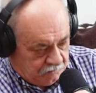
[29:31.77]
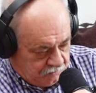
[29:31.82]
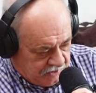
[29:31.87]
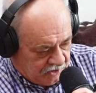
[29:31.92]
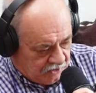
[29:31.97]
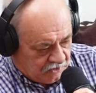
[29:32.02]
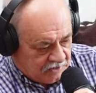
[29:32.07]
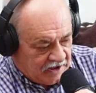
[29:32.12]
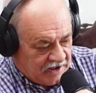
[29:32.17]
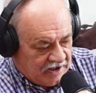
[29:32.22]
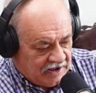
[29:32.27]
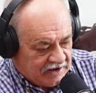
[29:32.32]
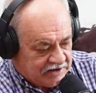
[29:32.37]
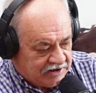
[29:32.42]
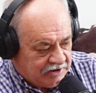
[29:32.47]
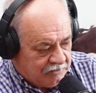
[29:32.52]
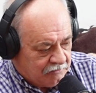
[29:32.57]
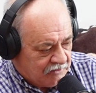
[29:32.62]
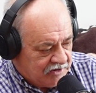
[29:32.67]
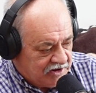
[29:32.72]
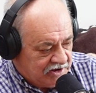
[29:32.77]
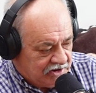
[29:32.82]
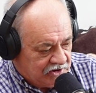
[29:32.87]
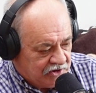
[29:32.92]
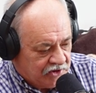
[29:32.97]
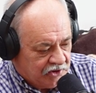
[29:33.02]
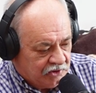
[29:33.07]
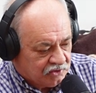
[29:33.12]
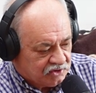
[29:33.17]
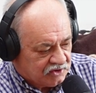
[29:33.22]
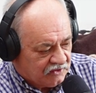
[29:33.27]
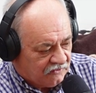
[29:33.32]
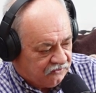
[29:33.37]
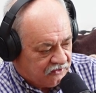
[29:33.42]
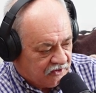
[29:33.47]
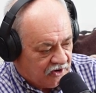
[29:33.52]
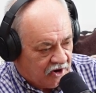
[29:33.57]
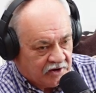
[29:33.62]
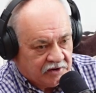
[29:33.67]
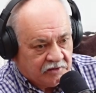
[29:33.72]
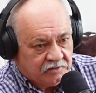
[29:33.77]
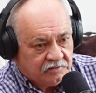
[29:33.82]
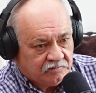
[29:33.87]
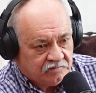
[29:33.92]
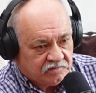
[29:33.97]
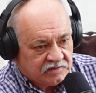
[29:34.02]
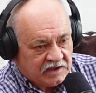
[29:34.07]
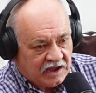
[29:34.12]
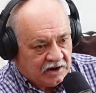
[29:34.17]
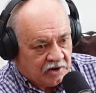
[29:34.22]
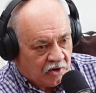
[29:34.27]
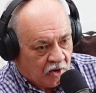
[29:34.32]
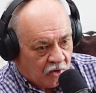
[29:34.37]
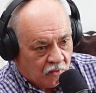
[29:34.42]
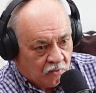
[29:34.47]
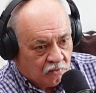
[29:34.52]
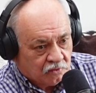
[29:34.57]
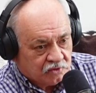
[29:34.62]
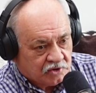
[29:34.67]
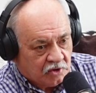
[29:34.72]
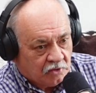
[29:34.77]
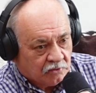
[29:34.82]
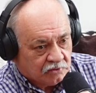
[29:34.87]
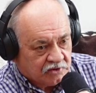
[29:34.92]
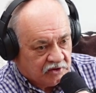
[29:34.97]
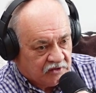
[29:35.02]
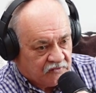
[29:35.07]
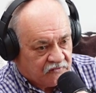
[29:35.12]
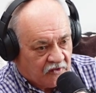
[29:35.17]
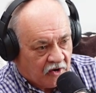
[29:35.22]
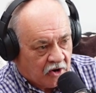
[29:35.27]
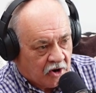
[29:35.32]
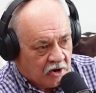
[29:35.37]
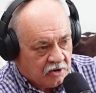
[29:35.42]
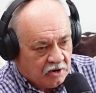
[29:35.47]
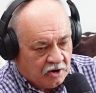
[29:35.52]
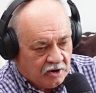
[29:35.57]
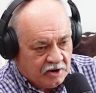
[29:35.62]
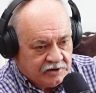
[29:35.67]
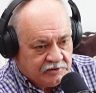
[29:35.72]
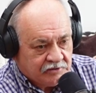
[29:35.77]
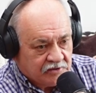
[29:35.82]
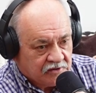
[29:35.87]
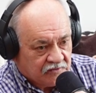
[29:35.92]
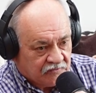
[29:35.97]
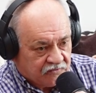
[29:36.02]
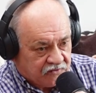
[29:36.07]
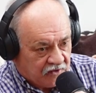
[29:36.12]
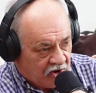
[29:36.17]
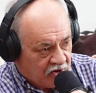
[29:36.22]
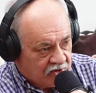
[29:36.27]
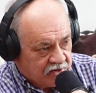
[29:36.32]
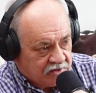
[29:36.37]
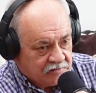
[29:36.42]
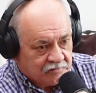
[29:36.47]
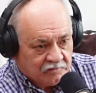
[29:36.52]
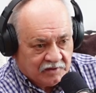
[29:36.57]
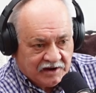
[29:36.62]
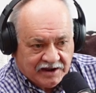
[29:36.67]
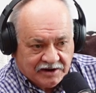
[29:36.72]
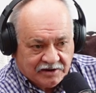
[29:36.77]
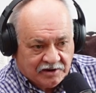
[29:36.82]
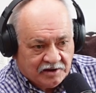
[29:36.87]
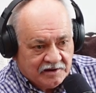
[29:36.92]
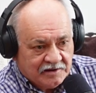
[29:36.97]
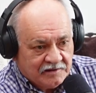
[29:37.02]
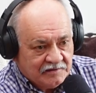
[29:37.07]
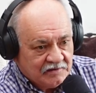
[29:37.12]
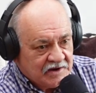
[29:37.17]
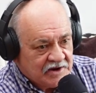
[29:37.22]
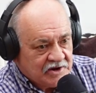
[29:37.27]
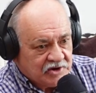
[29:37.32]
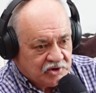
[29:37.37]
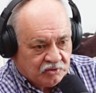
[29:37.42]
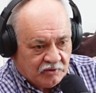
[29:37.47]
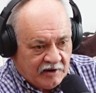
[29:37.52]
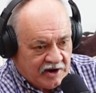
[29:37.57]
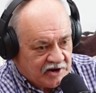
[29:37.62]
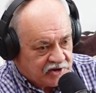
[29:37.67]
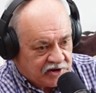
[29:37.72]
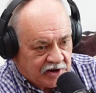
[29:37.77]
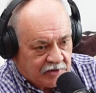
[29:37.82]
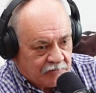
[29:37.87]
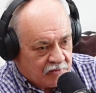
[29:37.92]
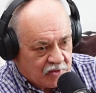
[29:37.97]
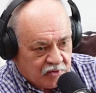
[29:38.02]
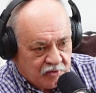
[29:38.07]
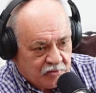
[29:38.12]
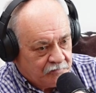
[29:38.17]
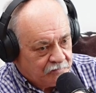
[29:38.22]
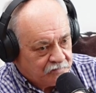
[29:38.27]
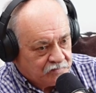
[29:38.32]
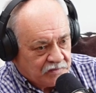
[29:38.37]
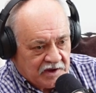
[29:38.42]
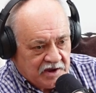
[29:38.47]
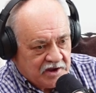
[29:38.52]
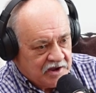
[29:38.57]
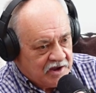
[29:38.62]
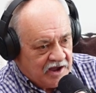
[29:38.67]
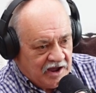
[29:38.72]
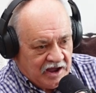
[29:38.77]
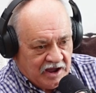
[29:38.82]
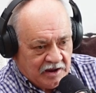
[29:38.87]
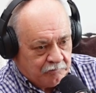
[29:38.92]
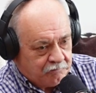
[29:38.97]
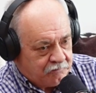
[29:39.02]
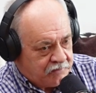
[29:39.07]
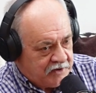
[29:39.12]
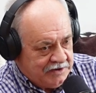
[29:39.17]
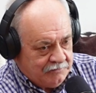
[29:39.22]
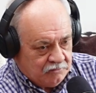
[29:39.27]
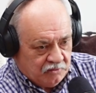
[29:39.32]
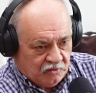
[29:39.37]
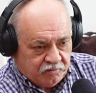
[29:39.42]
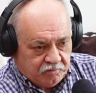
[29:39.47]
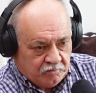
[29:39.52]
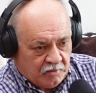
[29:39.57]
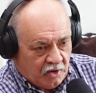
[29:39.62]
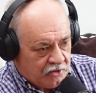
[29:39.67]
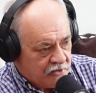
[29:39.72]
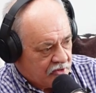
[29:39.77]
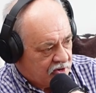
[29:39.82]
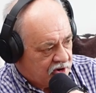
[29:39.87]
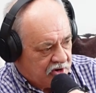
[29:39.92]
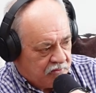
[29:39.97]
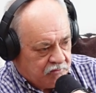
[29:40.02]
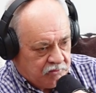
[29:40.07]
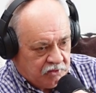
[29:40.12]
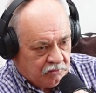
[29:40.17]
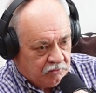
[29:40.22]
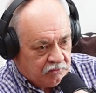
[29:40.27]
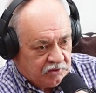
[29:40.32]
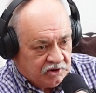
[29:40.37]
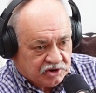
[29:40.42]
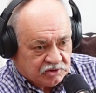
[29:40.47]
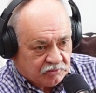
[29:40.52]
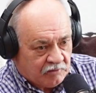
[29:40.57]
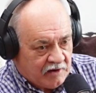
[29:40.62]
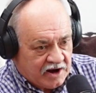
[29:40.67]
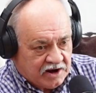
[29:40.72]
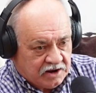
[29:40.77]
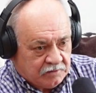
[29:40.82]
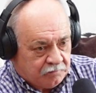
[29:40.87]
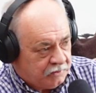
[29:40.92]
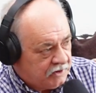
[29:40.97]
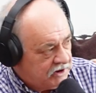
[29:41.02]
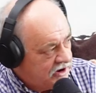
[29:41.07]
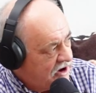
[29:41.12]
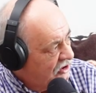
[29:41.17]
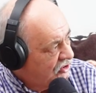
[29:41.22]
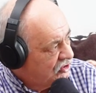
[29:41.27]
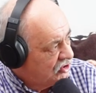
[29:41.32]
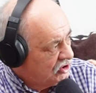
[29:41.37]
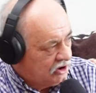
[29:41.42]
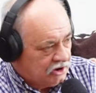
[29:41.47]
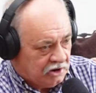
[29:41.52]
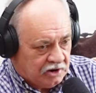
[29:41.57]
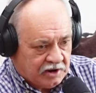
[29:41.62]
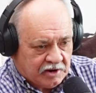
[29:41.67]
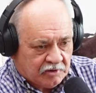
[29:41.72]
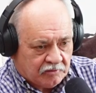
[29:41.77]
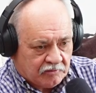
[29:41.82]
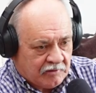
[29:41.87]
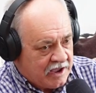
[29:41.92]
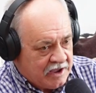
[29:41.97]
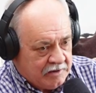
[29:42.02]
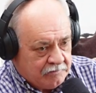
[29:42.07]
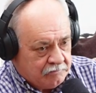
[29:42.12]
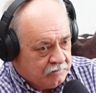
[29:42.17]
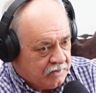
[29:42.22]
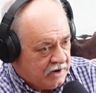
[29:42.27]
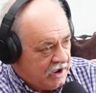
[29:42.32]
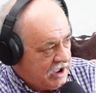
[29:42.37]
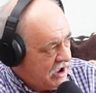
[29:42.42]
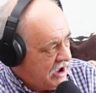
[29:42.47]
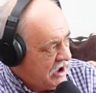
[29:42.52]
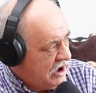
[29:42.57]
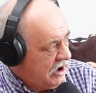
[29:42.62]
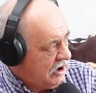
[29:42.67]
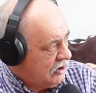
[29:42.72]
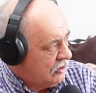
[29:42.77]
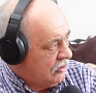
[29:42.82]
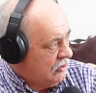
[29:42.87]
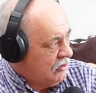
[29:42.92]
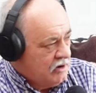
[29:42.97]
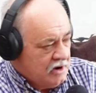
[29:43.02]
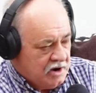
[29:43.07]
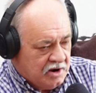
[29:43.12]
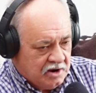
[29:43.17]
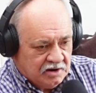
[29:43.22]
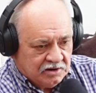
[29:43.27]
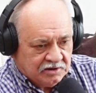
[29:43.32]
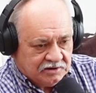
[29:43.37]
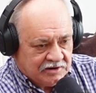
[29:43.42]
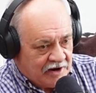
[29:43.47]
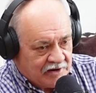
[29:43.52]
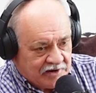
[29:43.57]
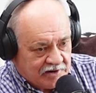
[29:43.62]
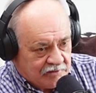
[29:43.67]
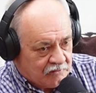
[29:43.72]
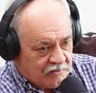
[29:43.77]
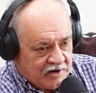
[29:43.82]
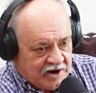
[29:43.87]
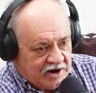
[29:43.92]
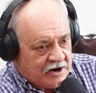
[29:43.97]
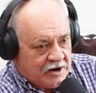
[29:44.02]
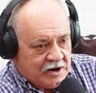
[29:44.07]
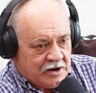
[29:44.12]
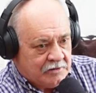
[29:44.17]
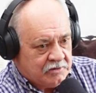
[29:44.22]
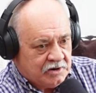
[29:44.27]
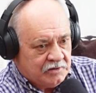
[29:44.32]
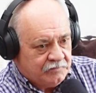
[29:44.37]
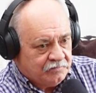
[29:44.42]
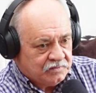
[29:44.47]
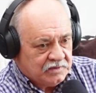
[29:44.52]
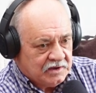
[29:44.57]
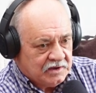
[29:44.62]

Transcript: Build a hockey rink, and they used to flood it had holes going to the fire hydrant, flooded, and we had a dressing room. And people from other communities around the peninsula, like Grand Bank or down in Red Harbor,